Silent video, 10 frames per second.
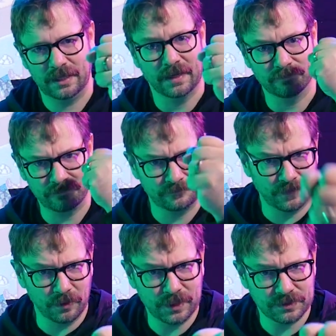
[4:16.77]
and
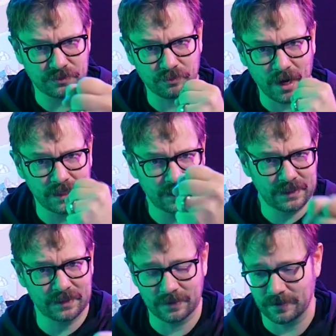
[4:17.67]
focus right
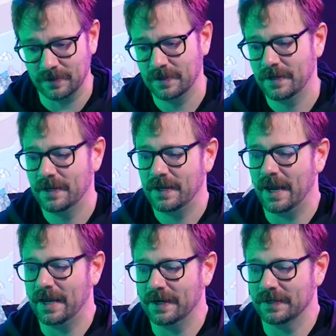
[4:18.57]
here
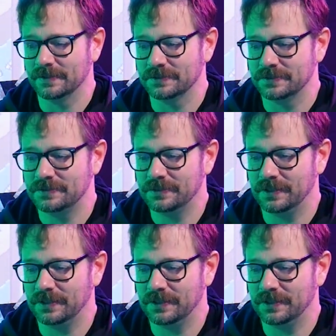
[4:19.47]
and,